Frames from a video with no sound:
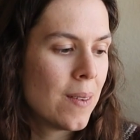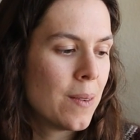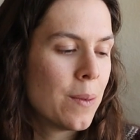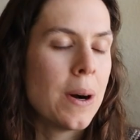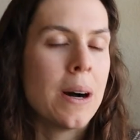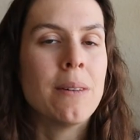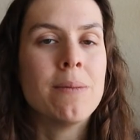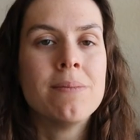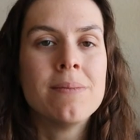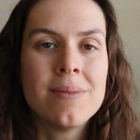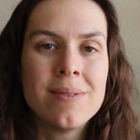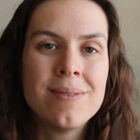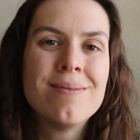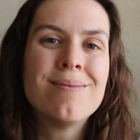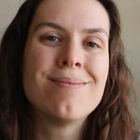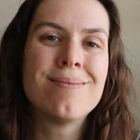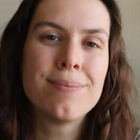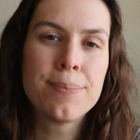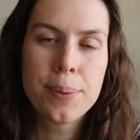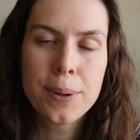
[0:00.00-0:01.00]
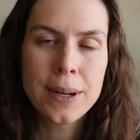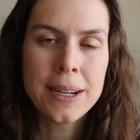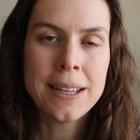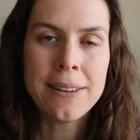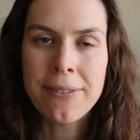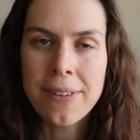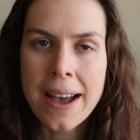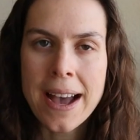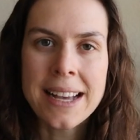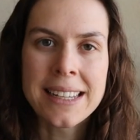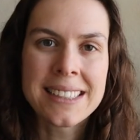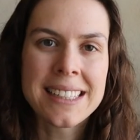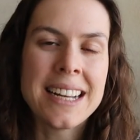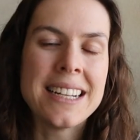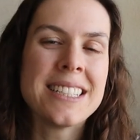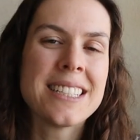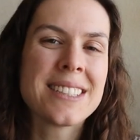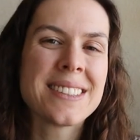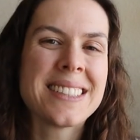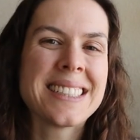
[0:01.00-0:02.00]
Well, pretty fast.
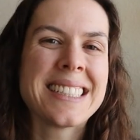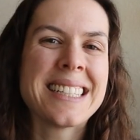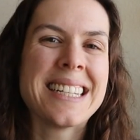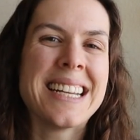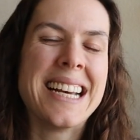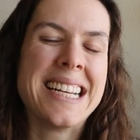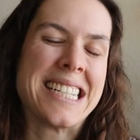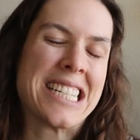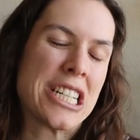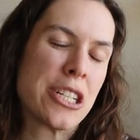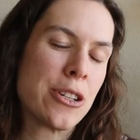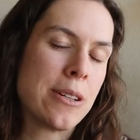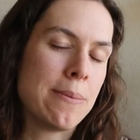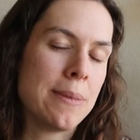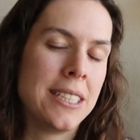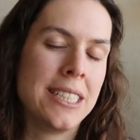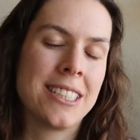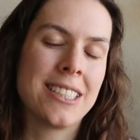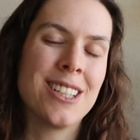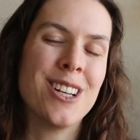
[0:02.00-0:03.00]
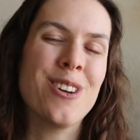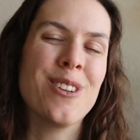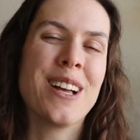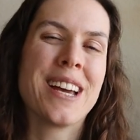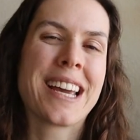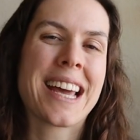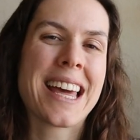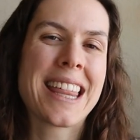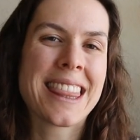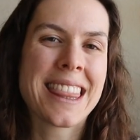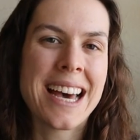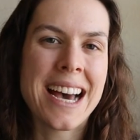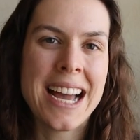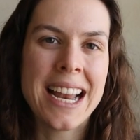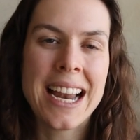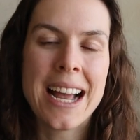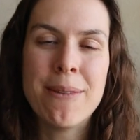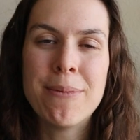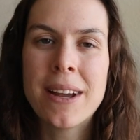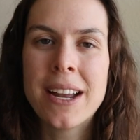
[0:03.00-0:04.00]
I just wasn't extremely slow like I
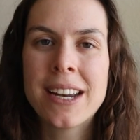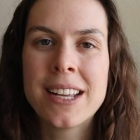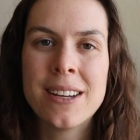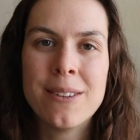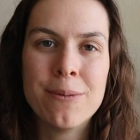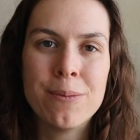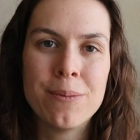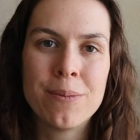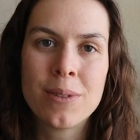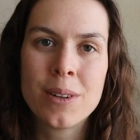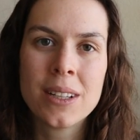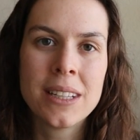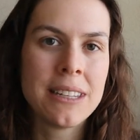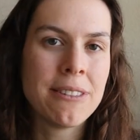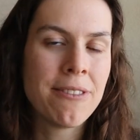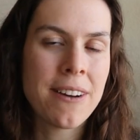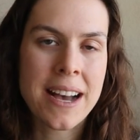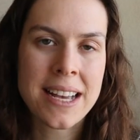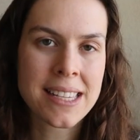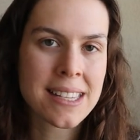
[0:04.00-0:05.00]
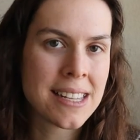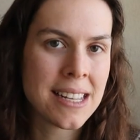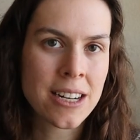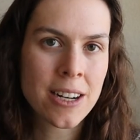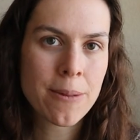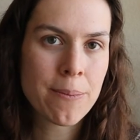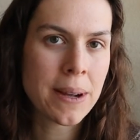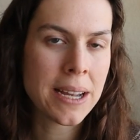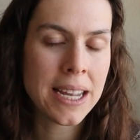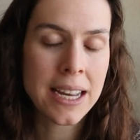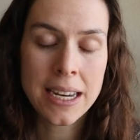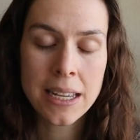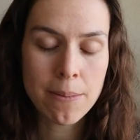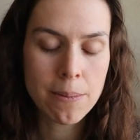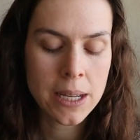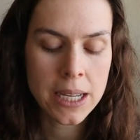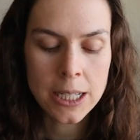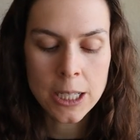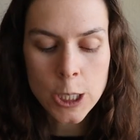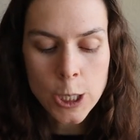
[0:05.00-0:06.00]
thought. I'm not a really fast knitter by any
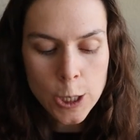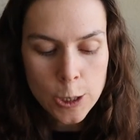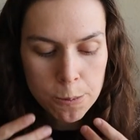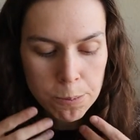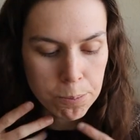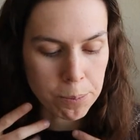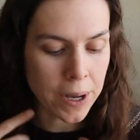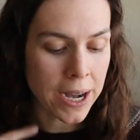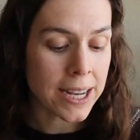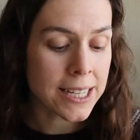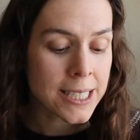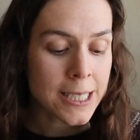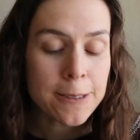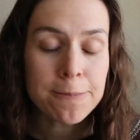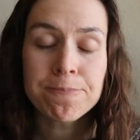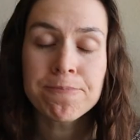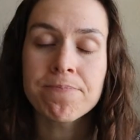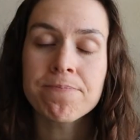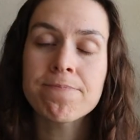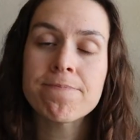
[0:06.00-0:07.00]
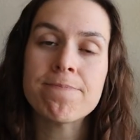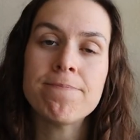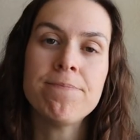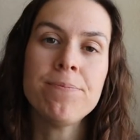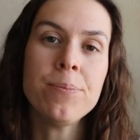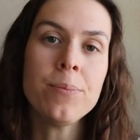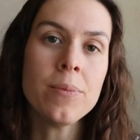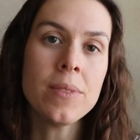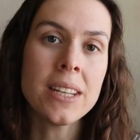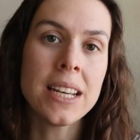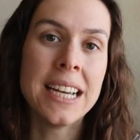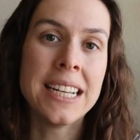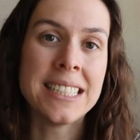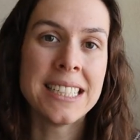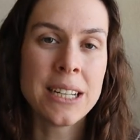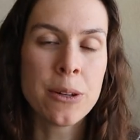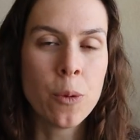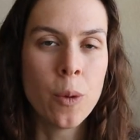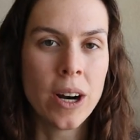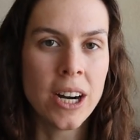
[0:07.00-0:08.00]
means, but it
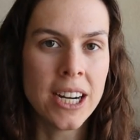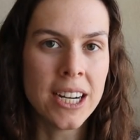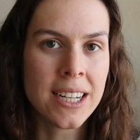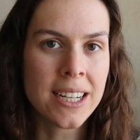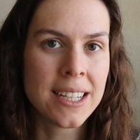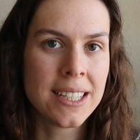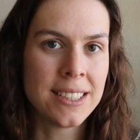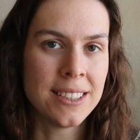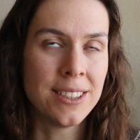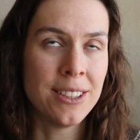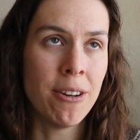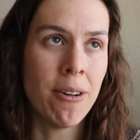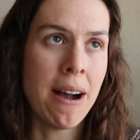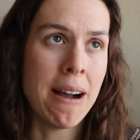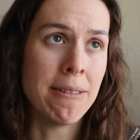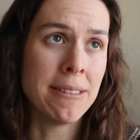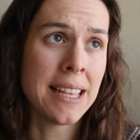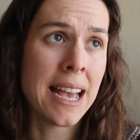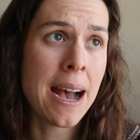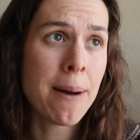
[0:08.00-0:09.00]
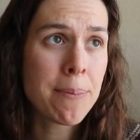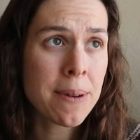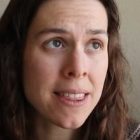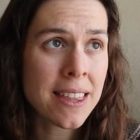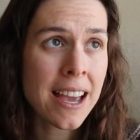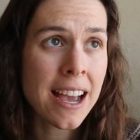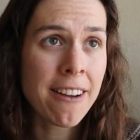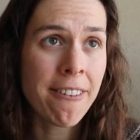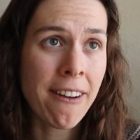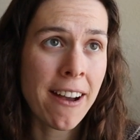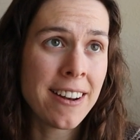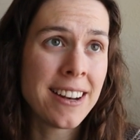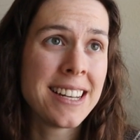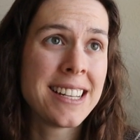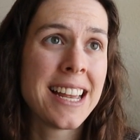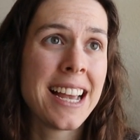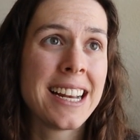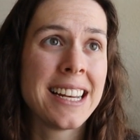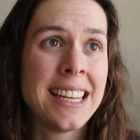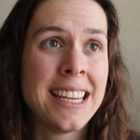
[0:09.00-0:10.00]
did work. So I was happy that I found a
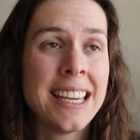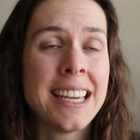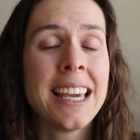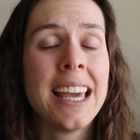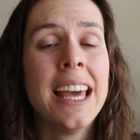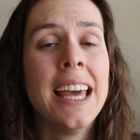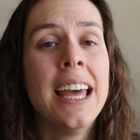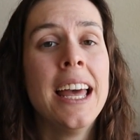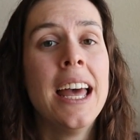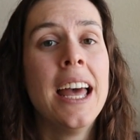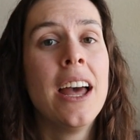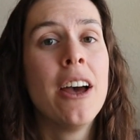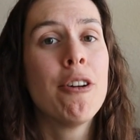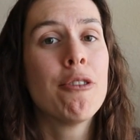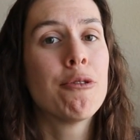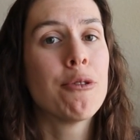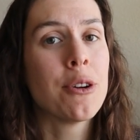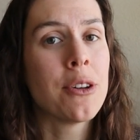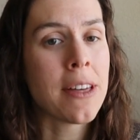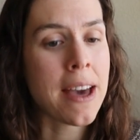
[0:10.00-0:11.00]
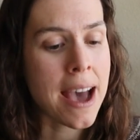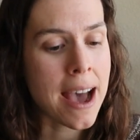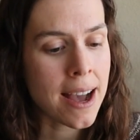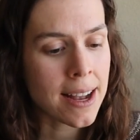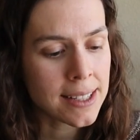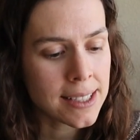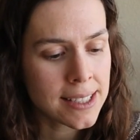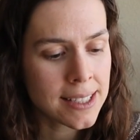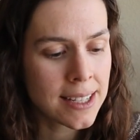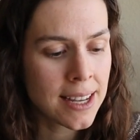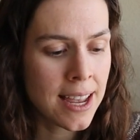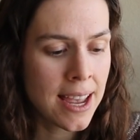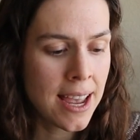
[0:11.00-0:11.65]
technique for that.